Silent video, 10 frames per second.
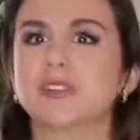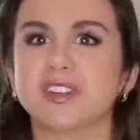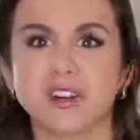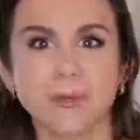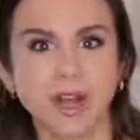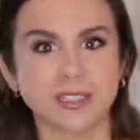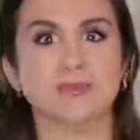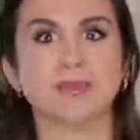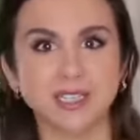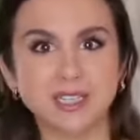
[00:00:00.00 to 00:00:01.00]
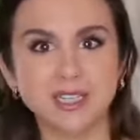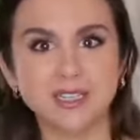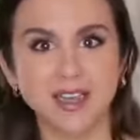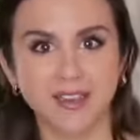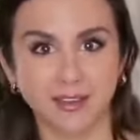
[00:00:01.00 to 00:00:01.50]
of different possibilities
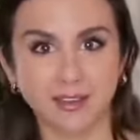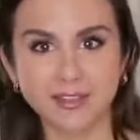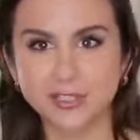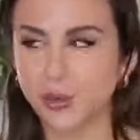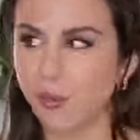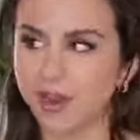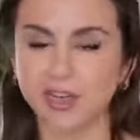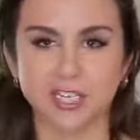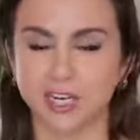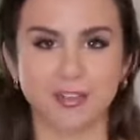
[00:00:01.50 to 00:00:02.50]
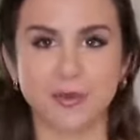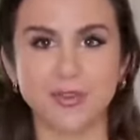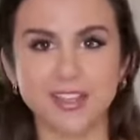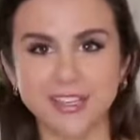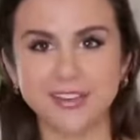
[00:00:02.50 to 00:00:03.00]
at hand, so why not share them
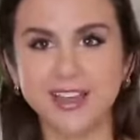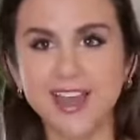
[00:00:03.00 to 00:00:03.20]
with you?